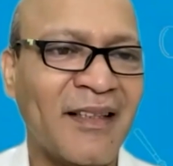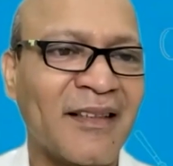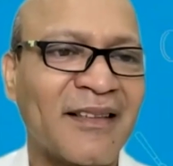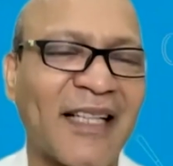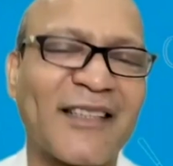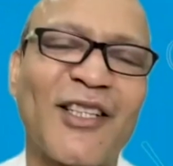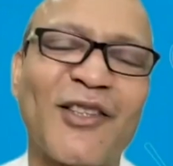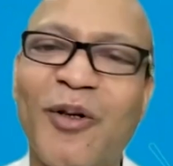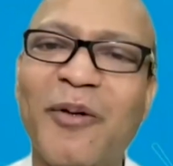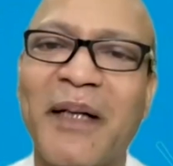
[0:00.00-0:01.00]

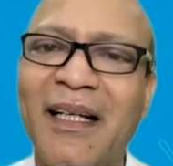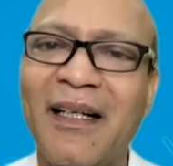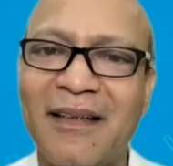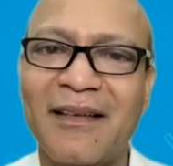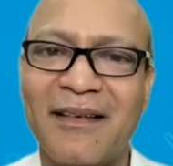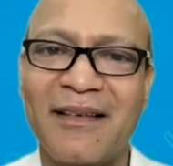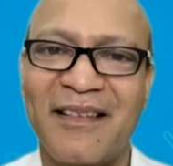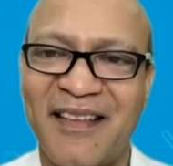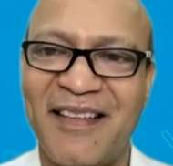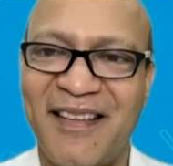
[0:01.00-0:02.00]
Success would be
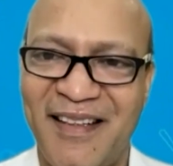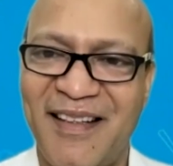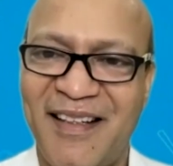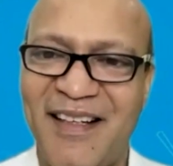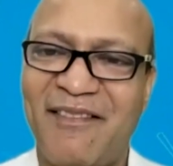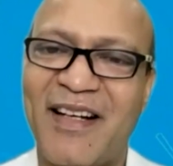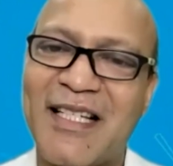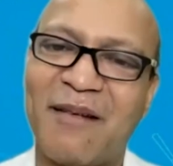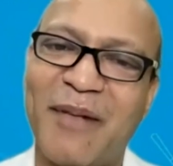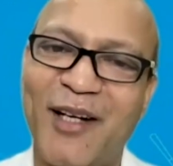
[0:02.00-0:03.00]
when
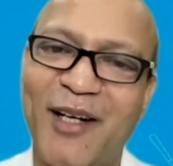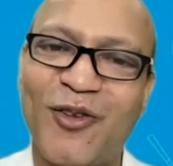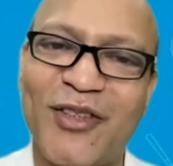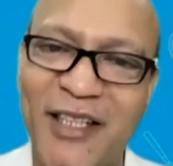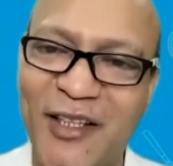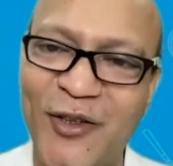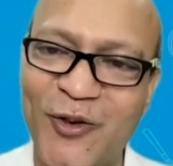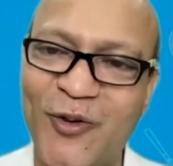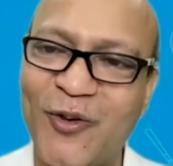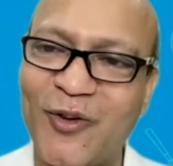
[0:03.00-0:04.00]
somebody looks at
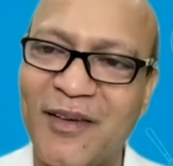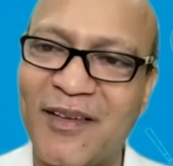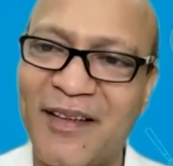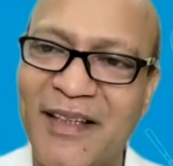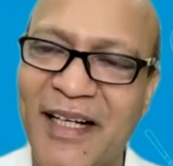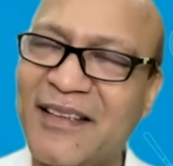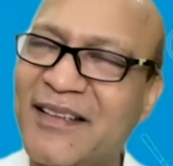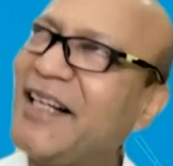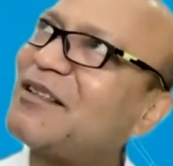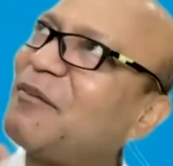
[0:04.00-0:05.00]
you and
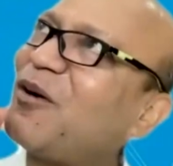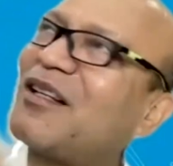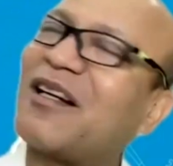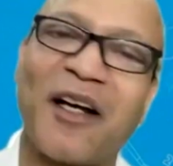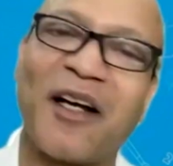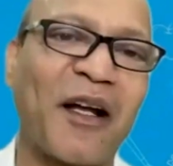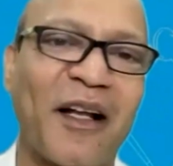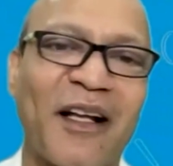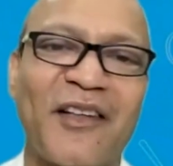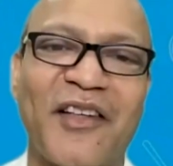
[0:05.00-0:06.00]
thinks about the
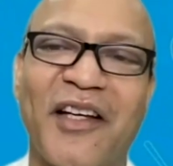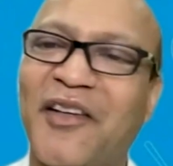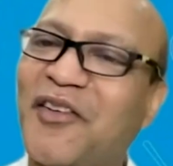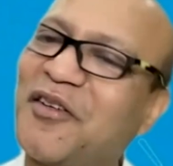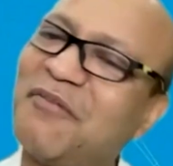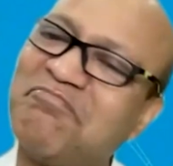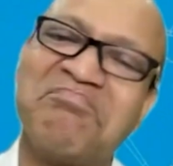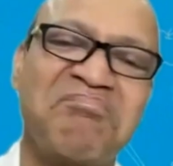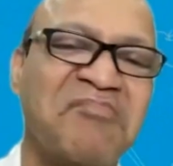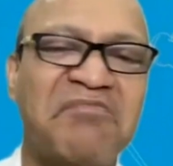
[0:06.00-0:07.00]
creator and says,
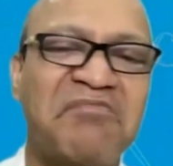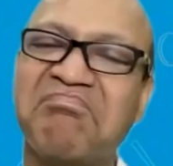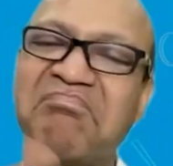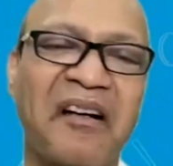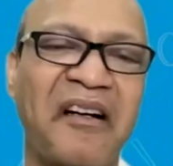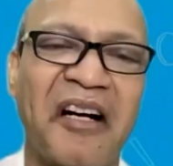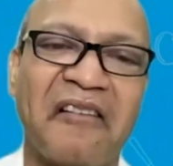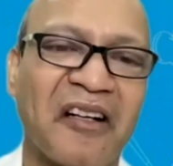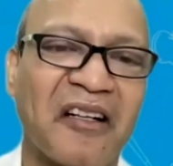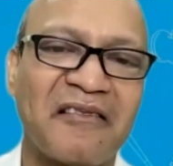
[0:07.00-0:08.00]

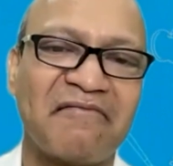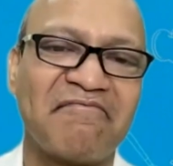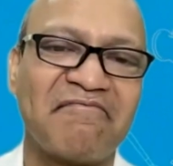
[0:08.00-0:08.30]
brilliant work.